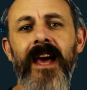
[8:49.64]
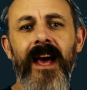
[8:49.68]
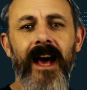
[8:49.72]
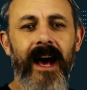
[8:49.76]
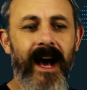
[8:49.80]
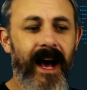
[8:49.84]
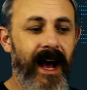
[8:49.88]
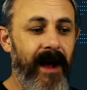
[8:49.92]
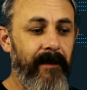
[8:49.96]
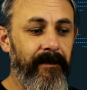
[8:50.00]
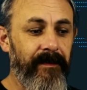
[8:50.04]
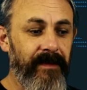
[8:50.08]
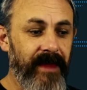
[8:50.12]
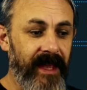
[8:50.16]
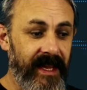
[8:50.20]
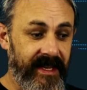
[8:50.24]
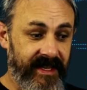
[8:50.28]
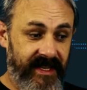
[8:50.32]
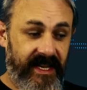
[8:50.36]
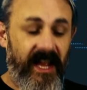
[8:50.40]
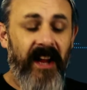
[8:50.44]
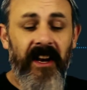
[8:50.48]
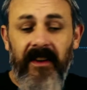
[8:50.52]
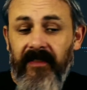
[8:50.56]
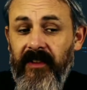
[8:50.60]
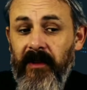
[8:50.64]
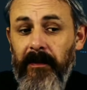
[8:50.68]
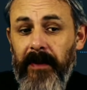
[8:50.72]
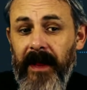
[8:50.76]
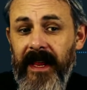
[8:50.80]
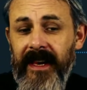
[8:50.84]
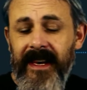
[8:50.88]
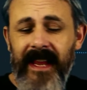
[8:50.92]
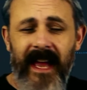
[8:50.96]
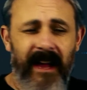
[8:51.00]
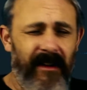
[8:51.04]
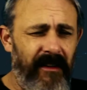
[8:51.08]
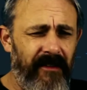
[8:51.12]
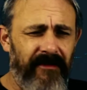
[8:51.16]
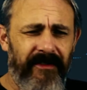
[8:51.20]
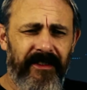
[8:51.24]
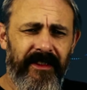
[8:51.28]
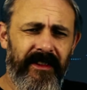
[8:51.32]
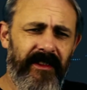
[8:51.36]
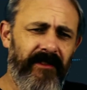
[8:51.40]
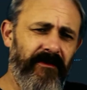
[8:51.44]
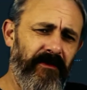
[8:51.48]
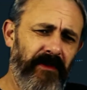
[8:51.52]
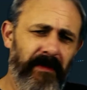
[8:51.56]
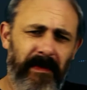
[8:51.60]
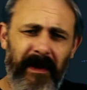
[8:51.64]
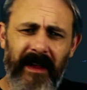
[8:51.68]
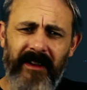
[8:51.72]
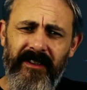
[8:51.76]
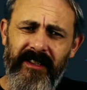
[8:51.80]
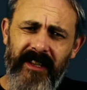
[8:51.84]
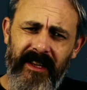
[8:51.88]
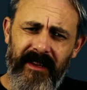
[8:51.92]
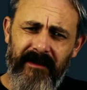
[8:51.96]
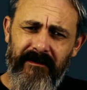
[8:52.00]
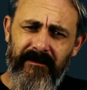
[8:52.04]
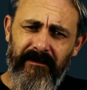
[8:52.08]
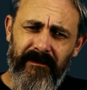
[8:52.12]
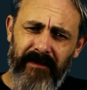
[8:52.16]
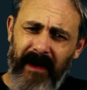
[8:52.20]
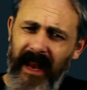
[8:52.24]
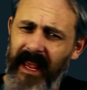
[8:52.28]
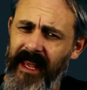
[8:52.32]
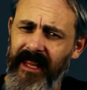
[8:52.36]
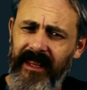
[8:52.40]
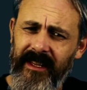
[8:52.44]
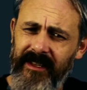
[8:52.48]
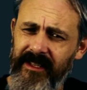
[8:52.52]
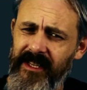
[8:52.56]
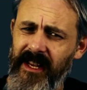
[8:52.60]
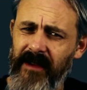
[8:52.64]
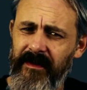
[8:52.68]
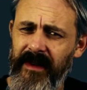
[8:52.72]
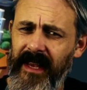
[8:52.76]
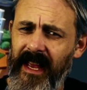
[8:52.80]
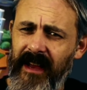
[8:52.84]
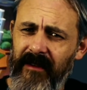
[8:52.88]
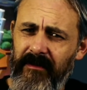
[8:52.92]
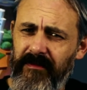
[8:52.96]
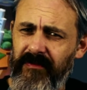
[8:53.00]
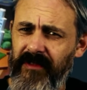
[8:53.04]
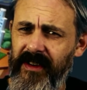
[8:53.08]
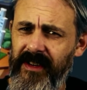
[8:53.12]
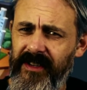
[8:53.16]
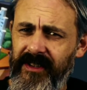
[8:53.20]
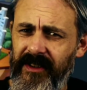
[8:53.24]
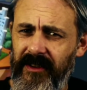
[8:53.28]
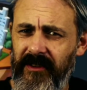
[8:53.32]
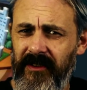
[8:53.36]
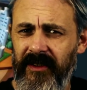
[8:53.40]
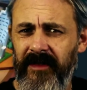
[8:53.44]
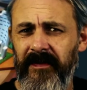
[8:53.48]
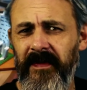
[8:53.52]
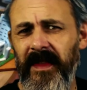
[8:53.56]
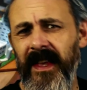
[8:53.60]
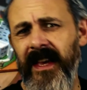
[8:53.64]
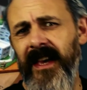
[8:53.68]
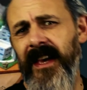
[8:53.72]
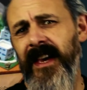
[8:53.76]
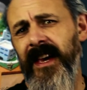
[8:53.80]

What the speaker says: It's kind of complete now, other than all the plastic bling that's coming out pretty soon.